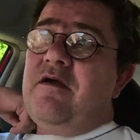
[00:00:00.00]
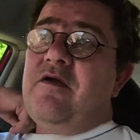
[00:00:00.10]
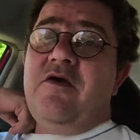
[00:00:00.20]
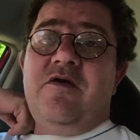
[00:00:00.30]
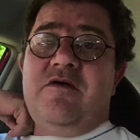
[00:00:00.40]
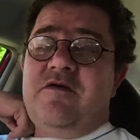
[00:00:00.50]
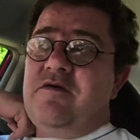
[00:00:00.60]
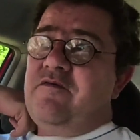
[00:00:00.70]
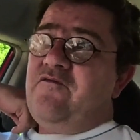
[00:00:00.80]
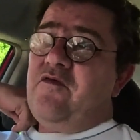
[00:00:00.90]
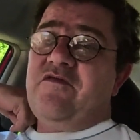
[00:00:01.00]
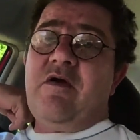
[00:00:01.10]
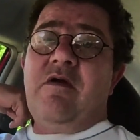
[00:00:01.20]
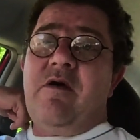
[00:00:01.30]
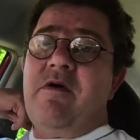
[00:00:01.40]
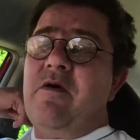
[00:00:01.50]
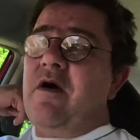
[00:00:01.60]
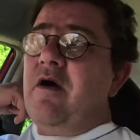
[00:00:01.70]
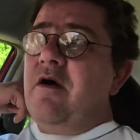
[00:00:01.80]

And good for a solo boater.